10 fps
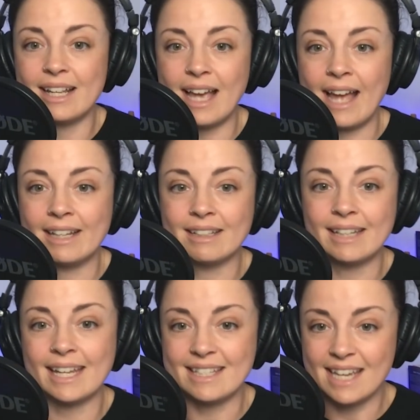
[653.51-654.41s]
and
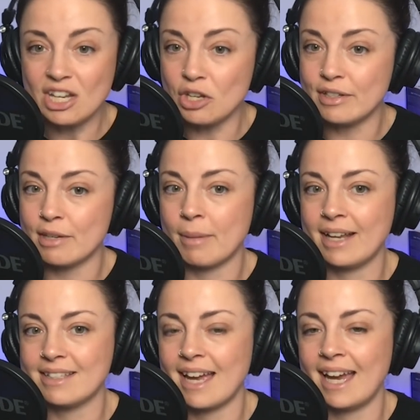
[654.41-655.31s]
continue to
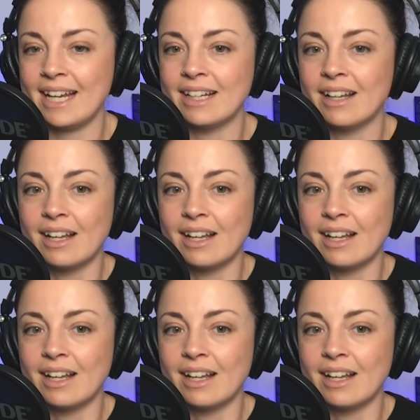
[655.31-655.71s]
maintain,